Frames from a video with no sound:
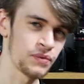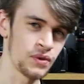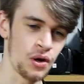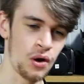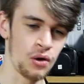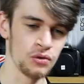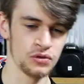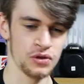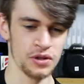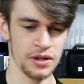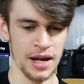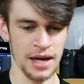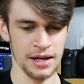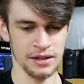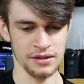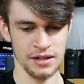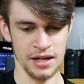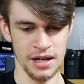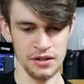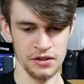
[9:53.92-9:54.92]
onto the
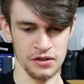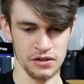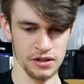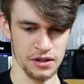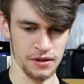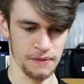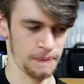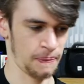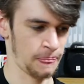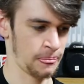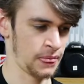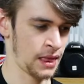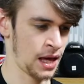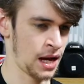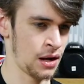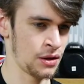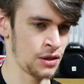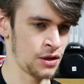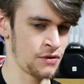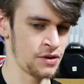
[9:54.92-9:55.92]
next disc.
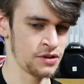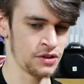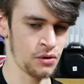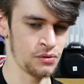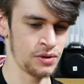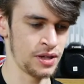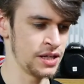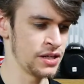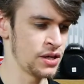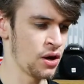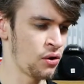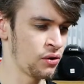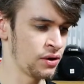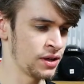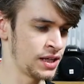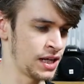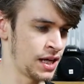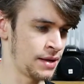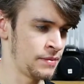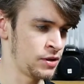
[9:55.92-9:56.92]
Now there is only
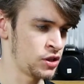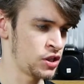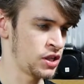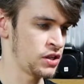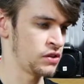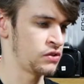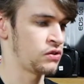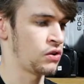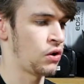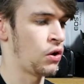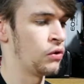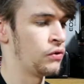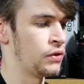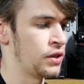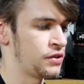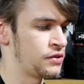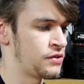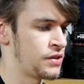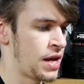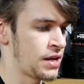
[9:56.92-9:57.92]
9 images on
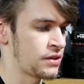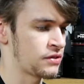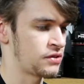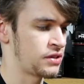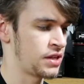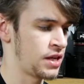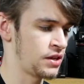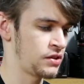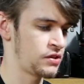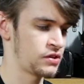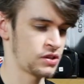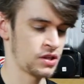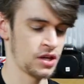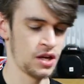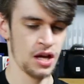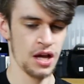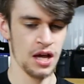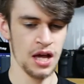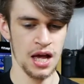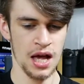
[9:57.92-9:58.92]
this next disc,
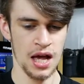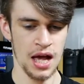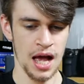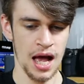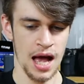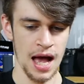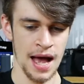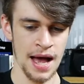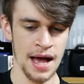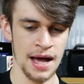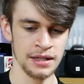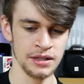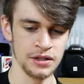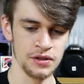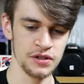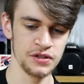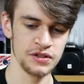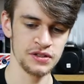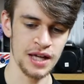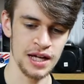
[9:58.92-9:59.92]
and
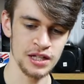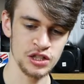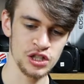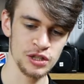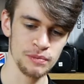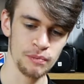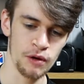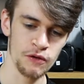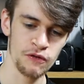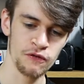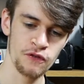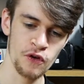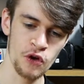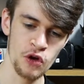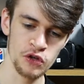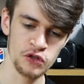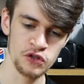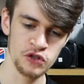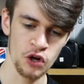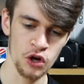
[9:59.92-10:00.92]
this is actually my
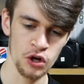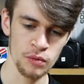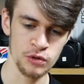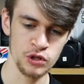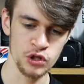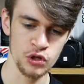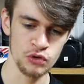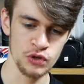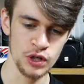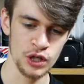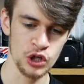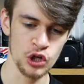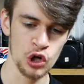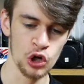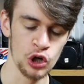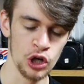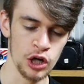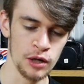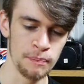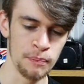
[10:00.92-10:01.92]
first time shooting
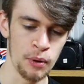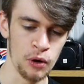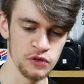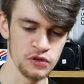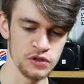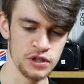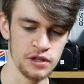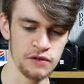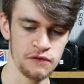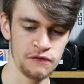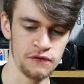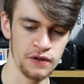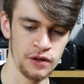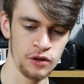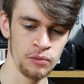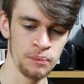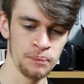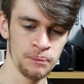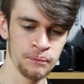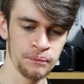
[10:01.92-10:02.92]
colour positive
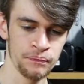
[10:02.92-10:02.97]
film.